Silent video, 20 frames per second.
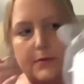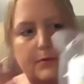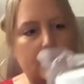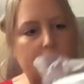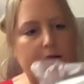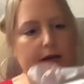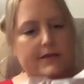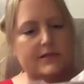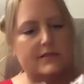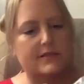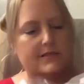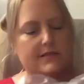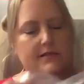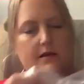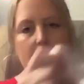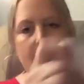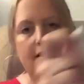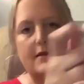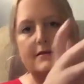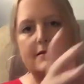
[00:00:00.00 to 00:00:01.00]
and I just saw
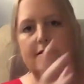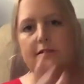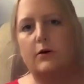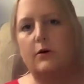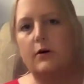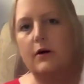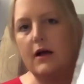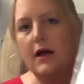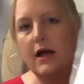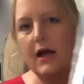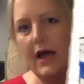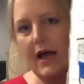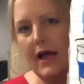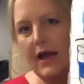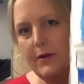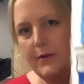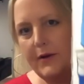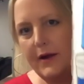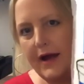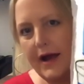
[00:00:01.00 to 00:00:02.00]
it. So
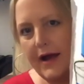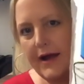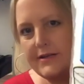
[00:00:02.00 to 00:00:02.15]
anyway, I